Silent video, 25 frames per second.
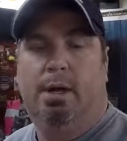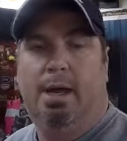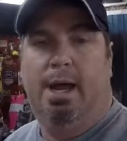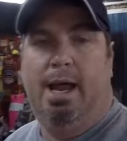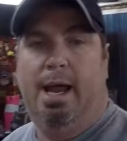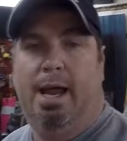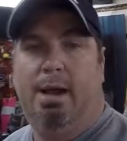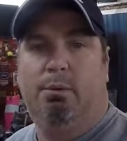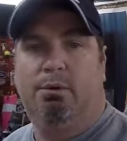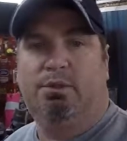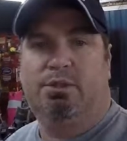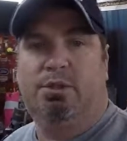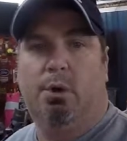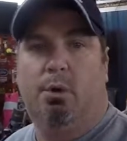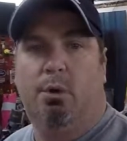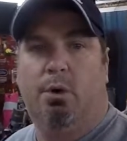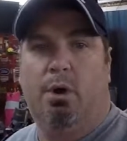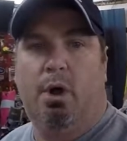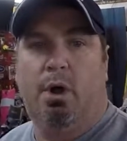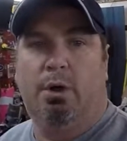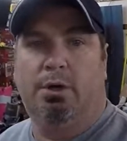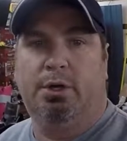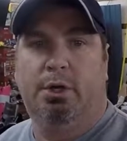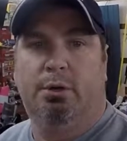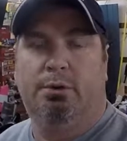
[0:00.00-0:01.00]
Hey, what's
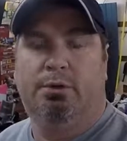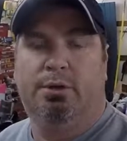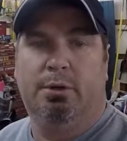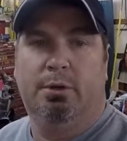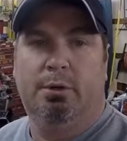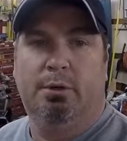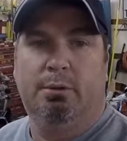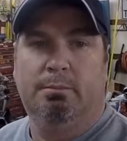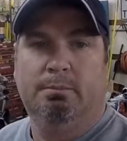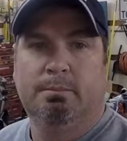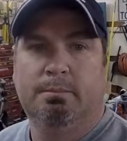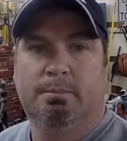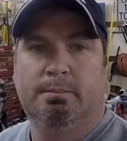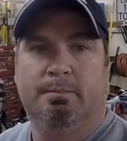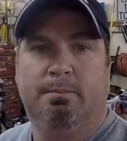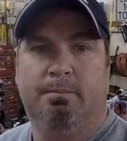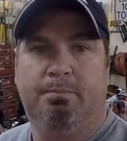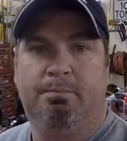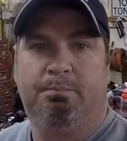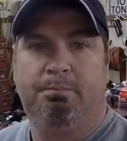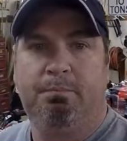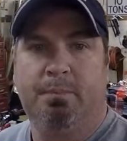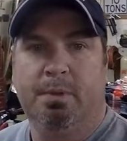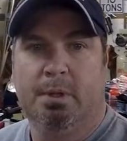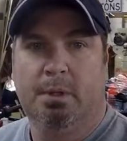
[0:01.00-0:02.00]
going on, YouTube?
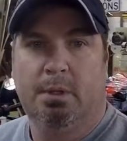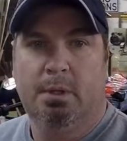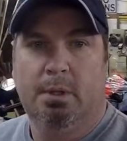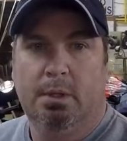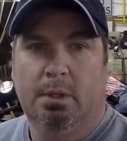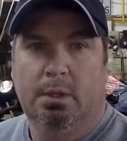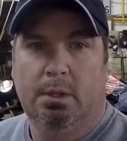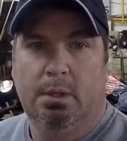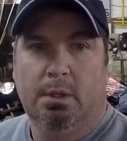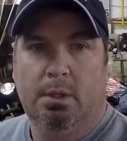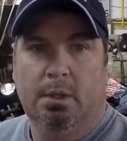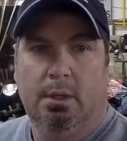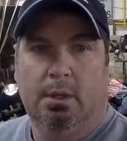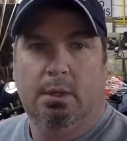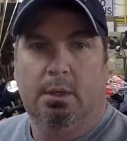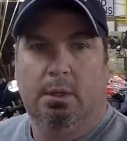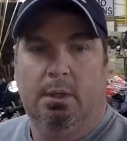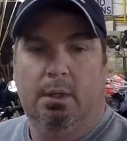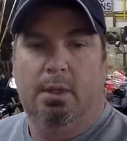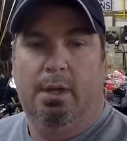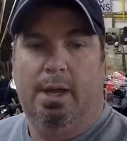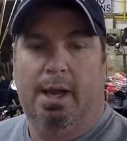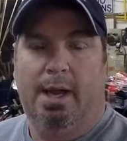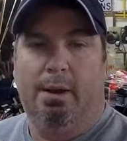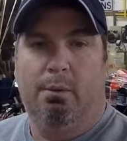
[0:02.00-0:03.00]

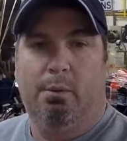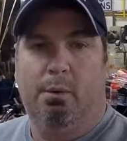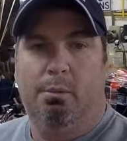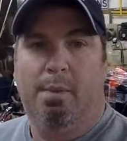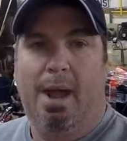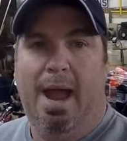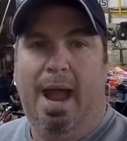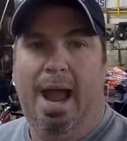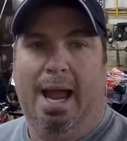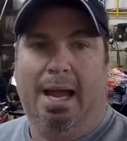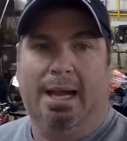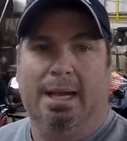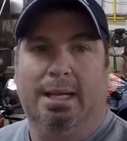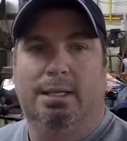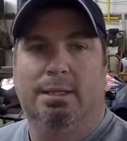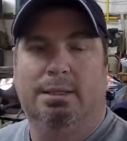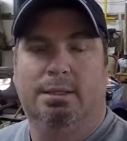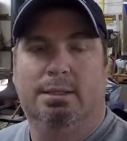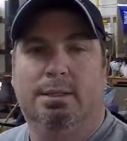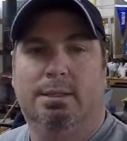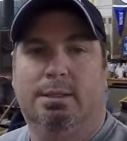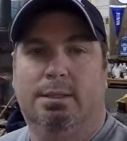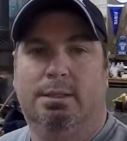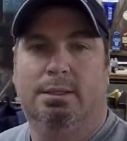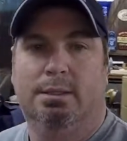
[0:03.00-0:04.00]
Hey, we're back.
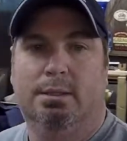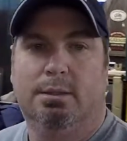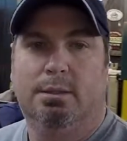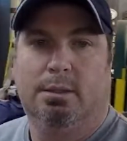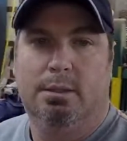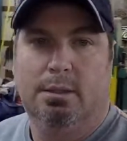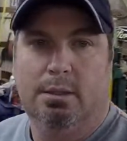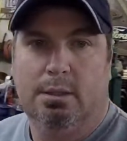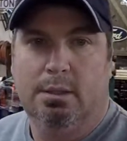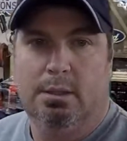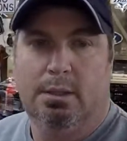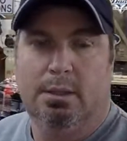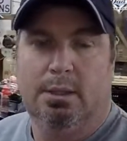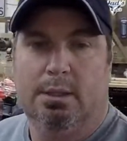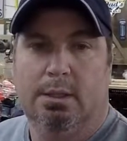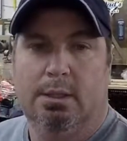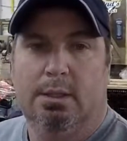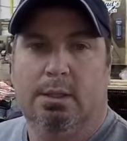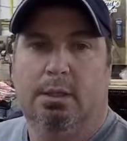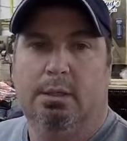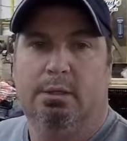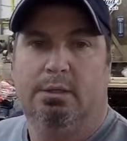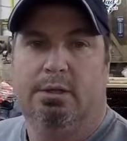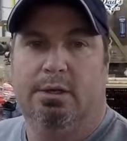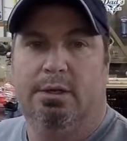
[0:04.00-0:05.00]

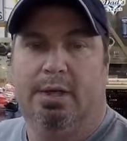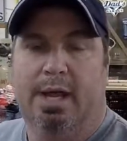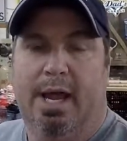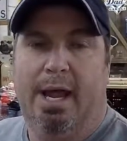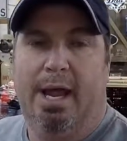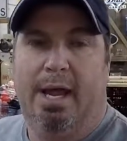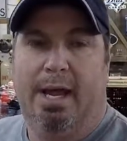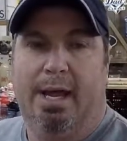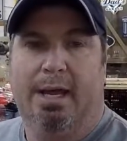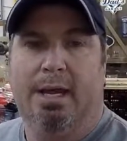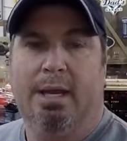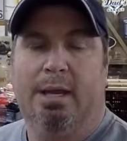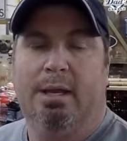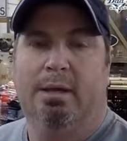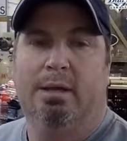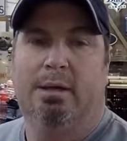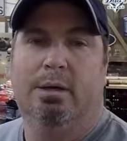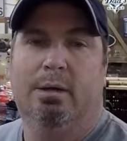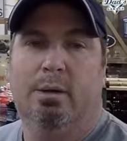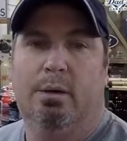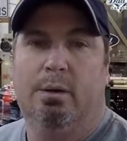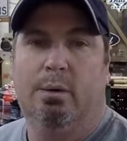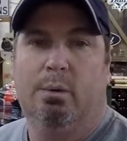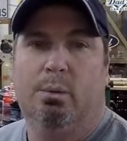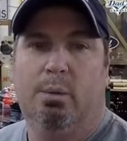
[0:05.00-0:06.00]
Today
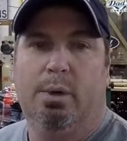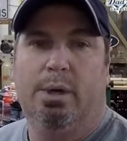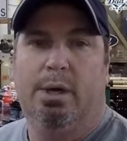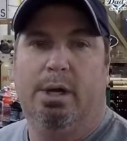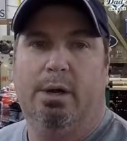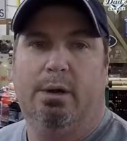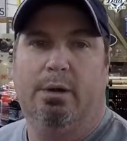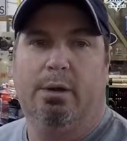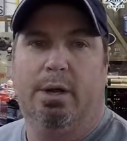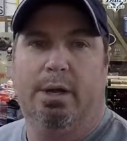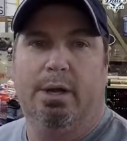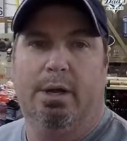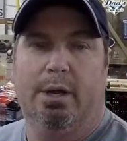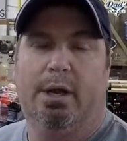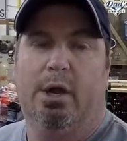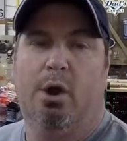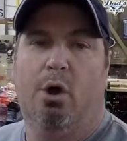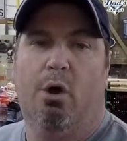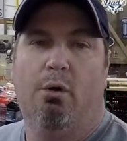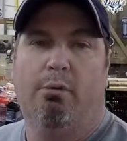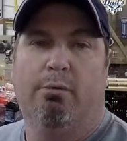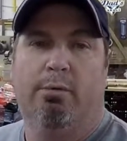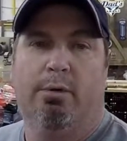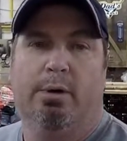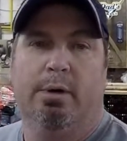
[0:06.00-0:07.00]
we are going to
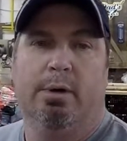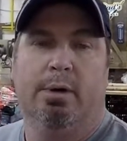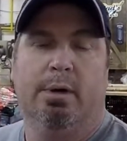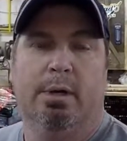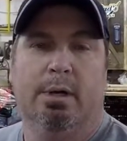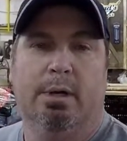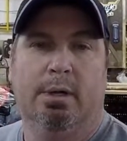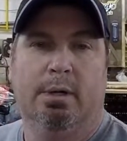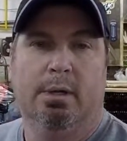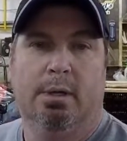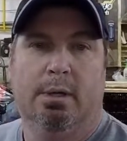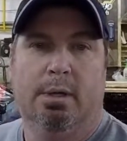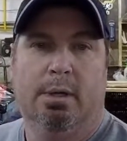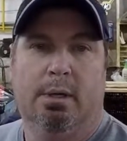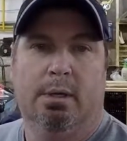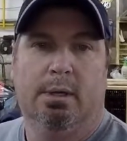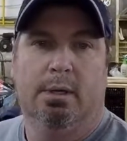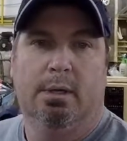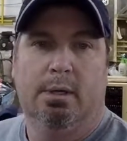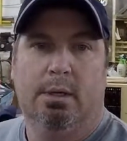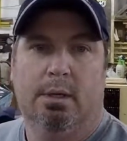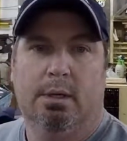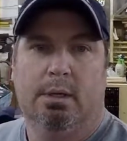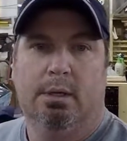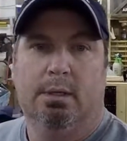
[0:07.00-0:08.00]
go over
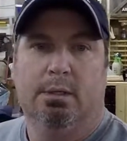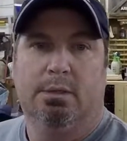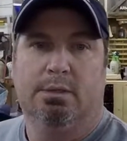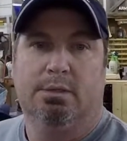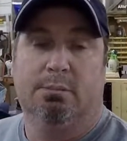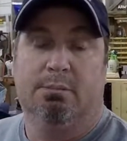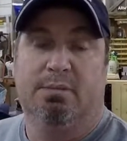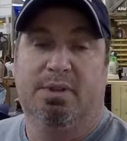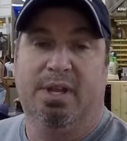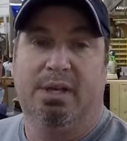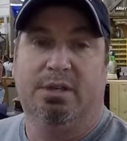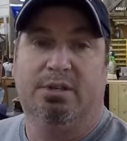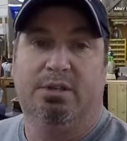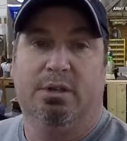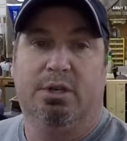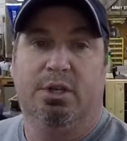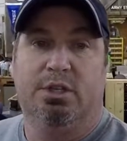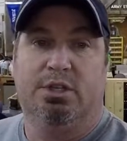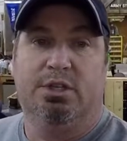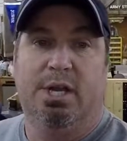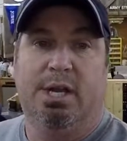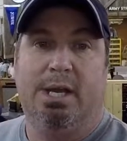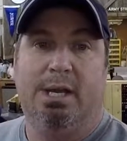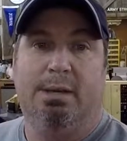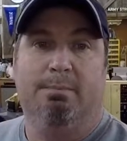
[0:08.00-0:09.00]
some things on
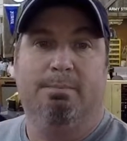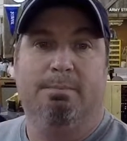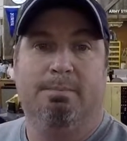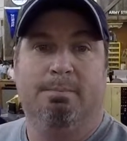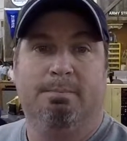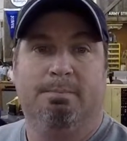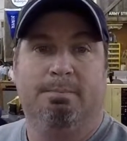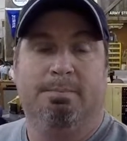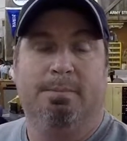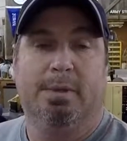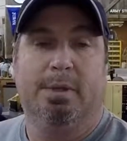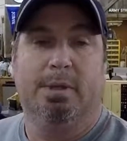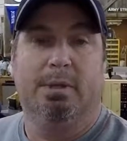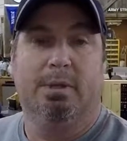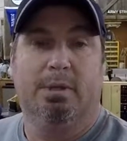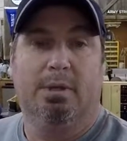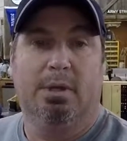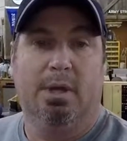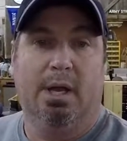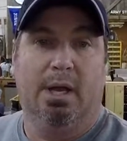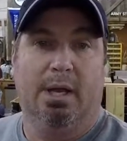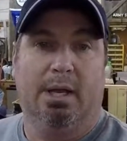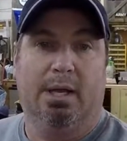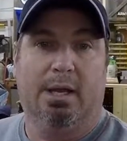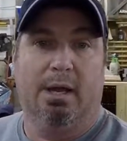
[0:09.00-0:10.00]
the Jeep.
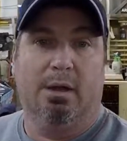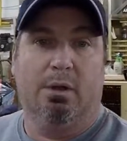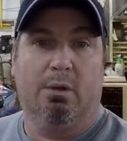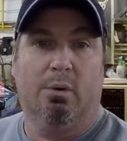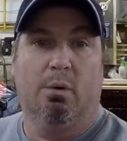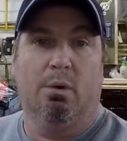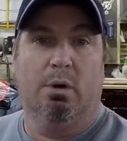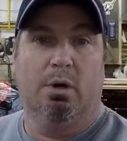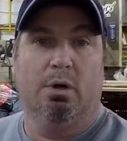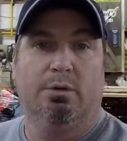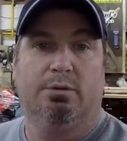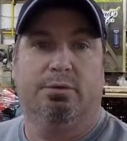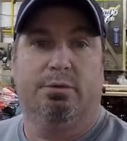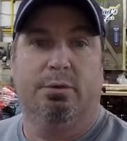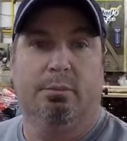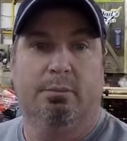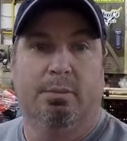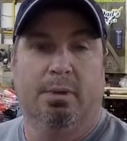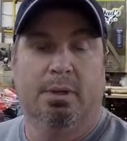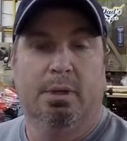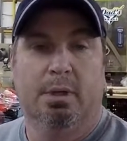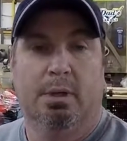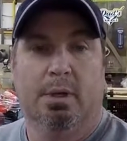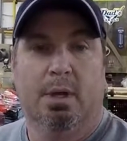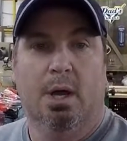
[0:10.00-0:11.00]
Kind of cut corners
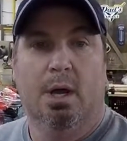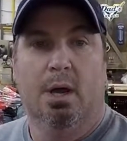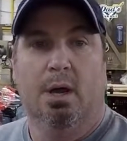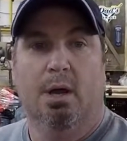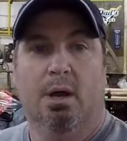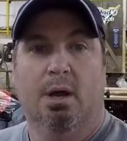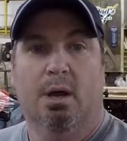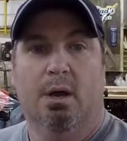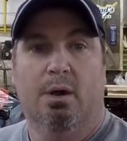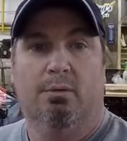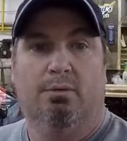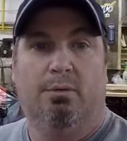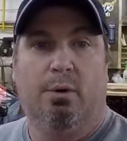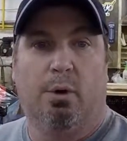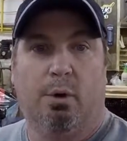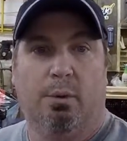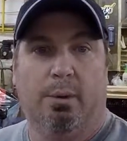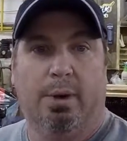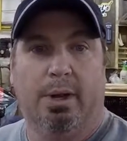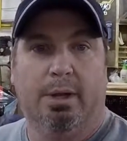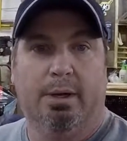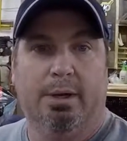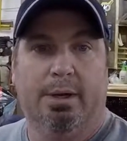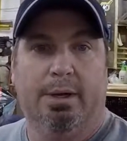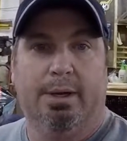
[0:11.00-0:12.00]
from
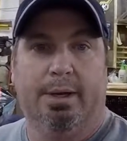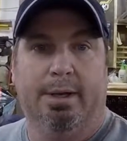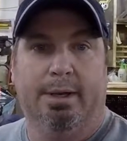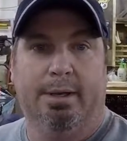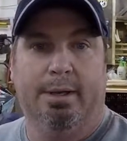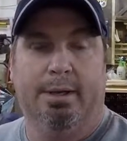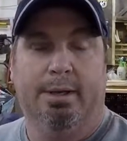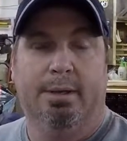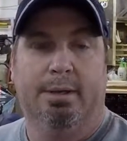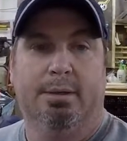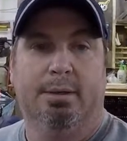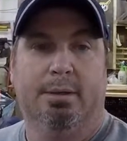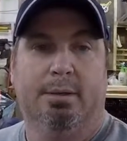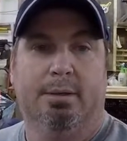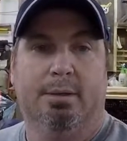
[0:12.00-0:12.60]
four-wheeling and